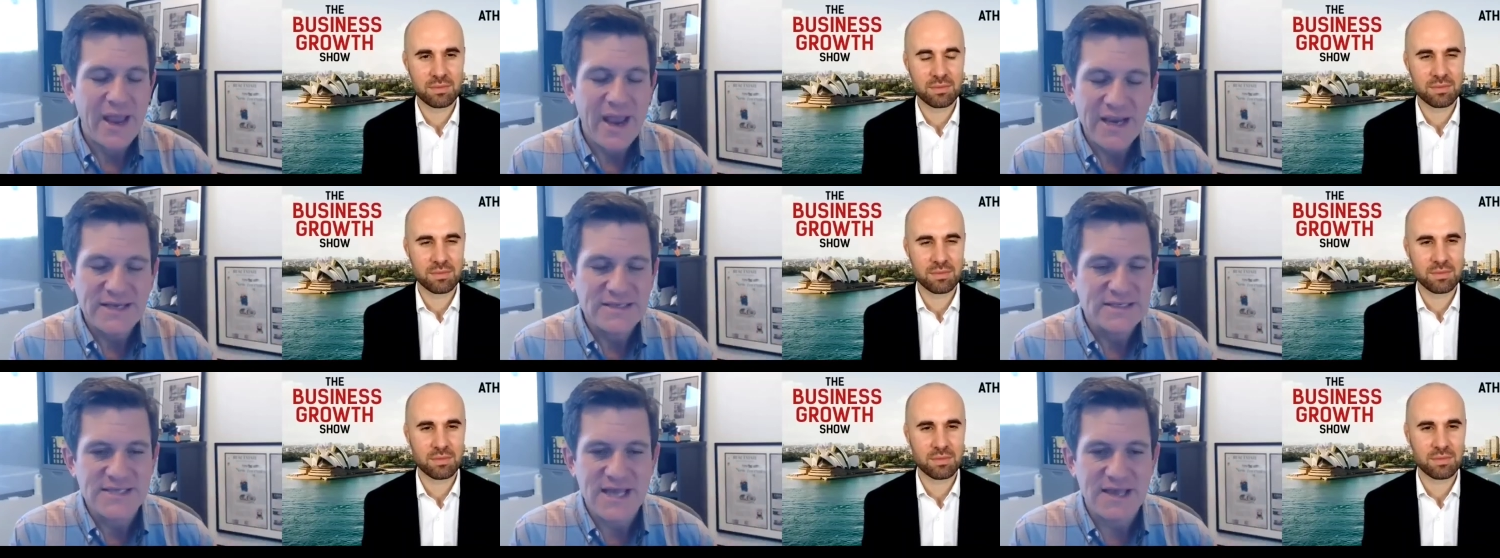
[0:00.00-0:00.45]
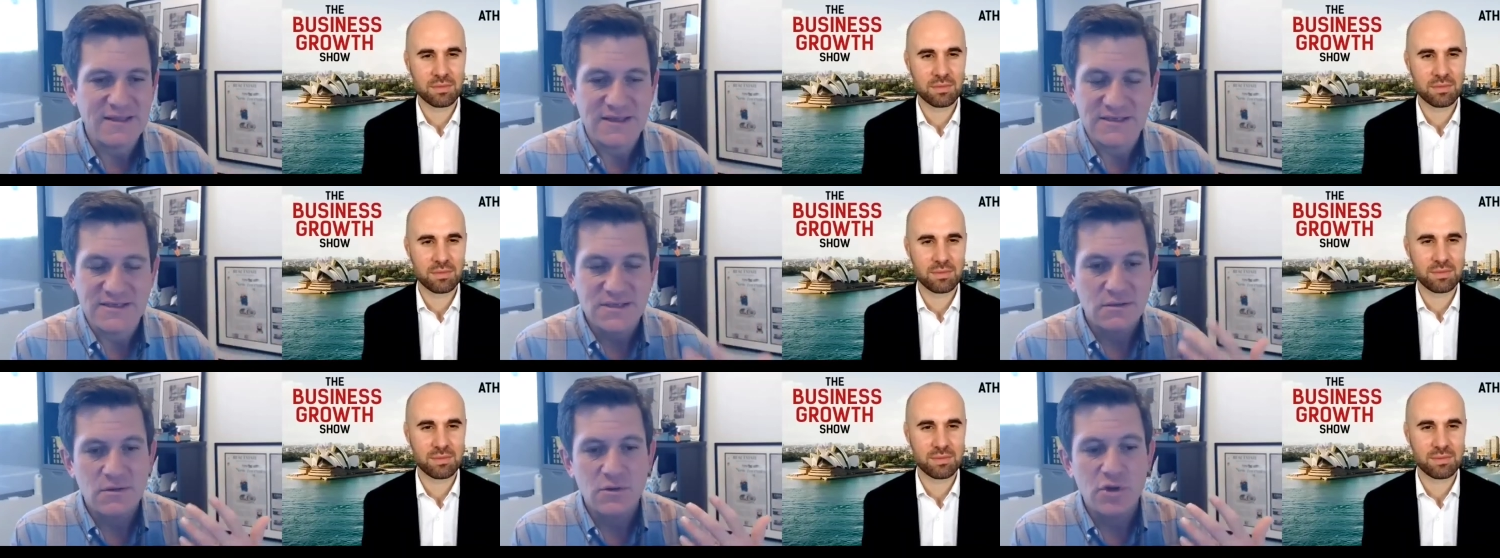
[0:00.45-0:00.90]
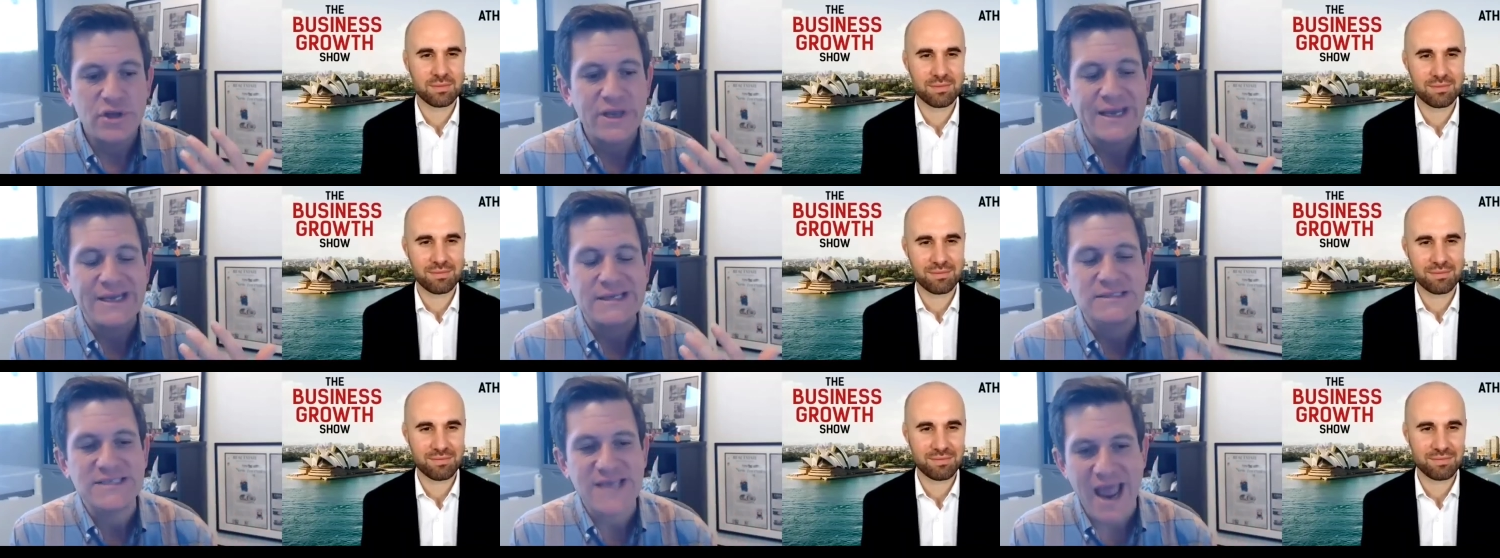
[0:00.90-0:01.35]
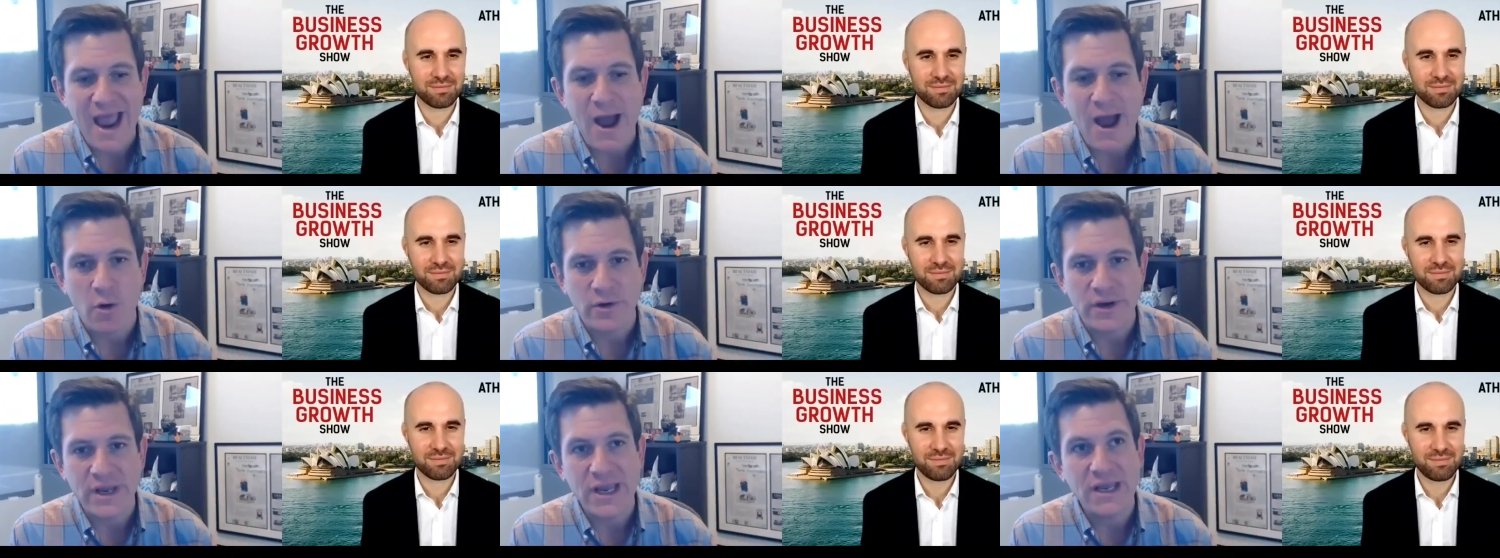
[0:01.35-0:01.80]
Speaker 1: hate to say this looking
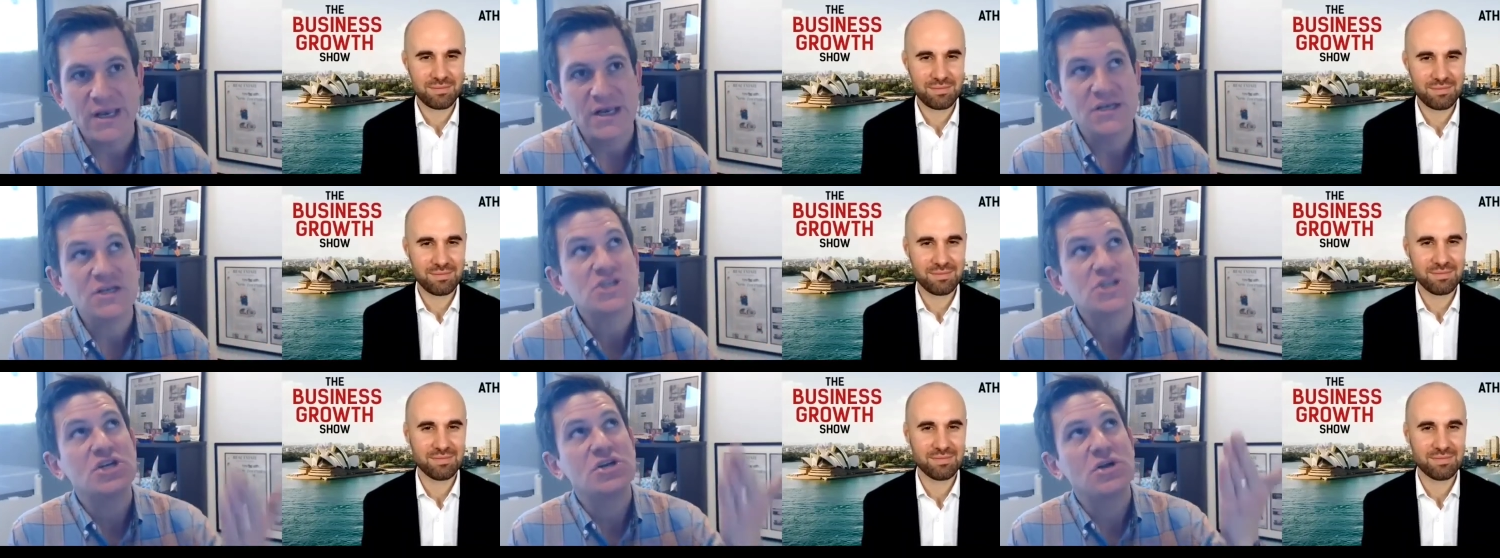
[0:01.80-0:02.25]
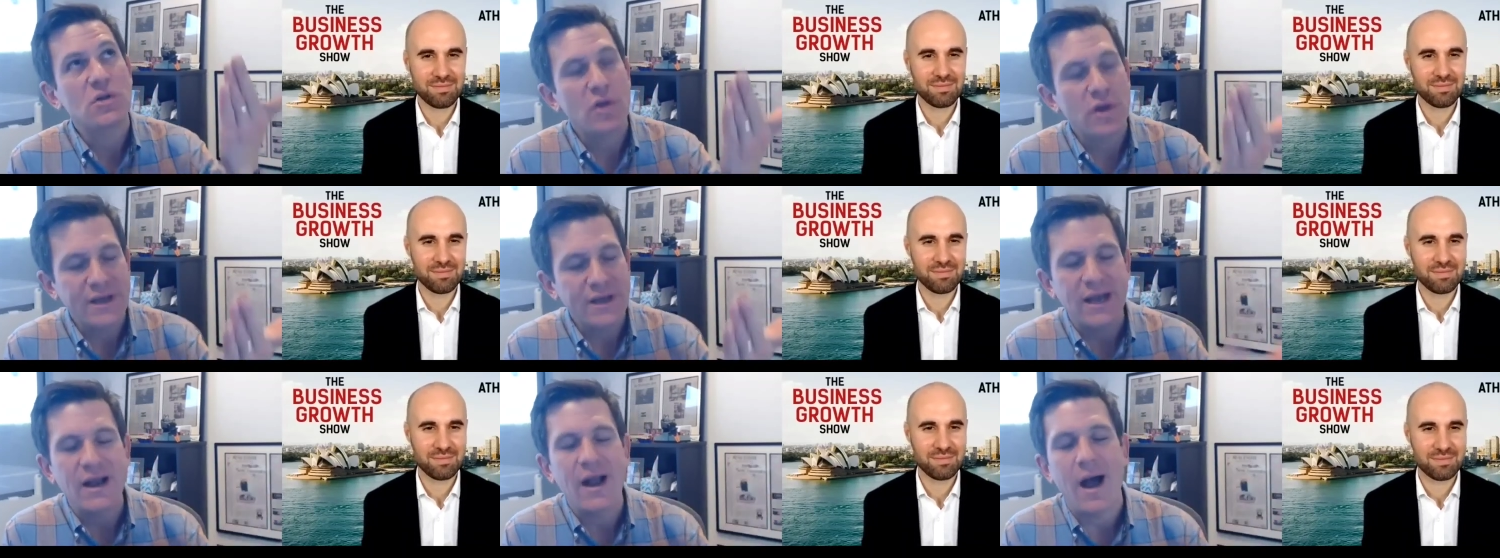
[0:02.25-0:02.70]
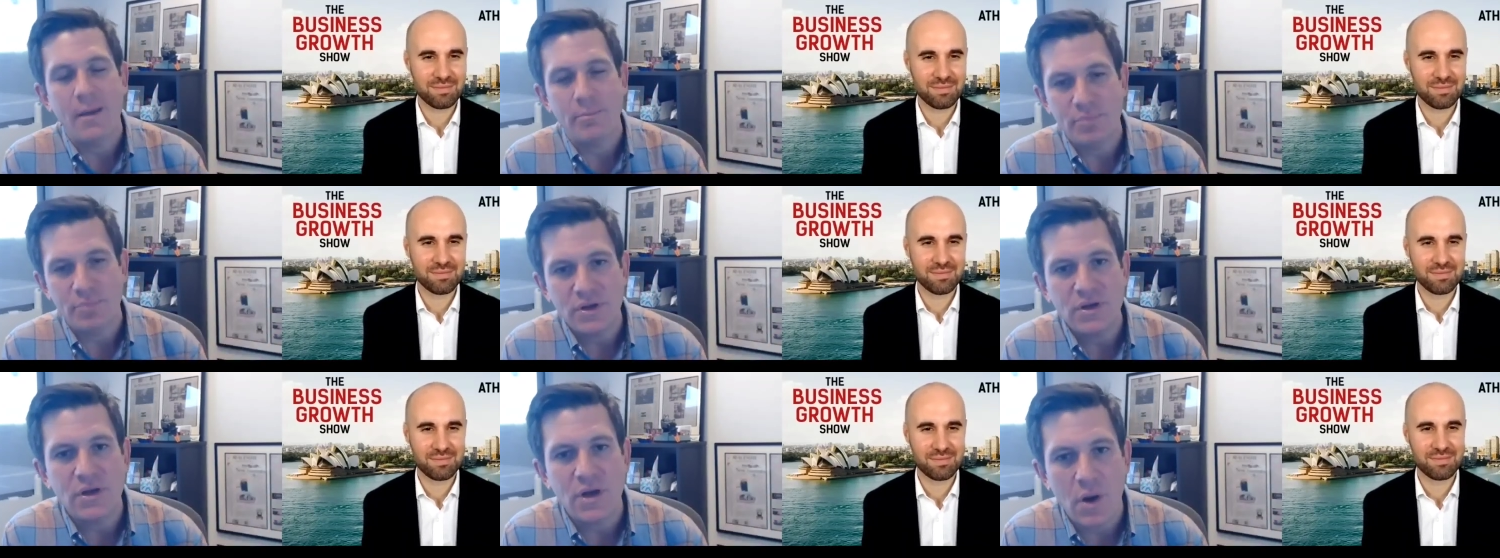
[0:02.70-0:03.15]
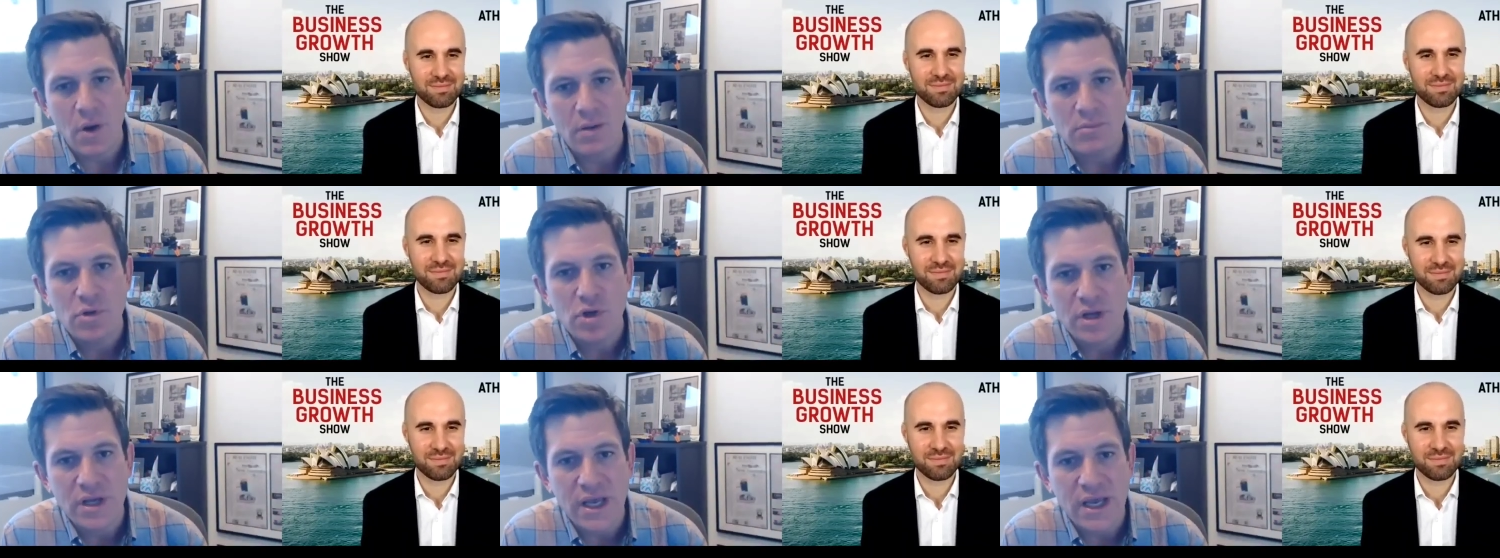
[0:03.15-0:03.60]
down in addition to looking up you know i'm
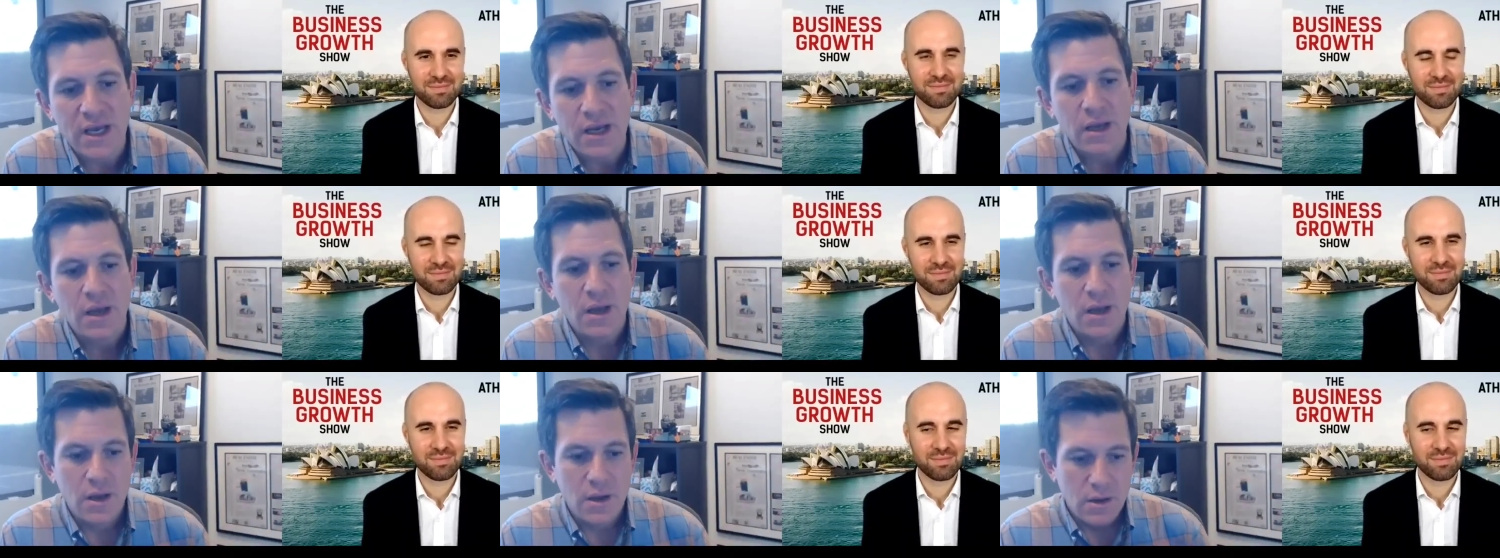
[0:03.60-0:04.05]
looking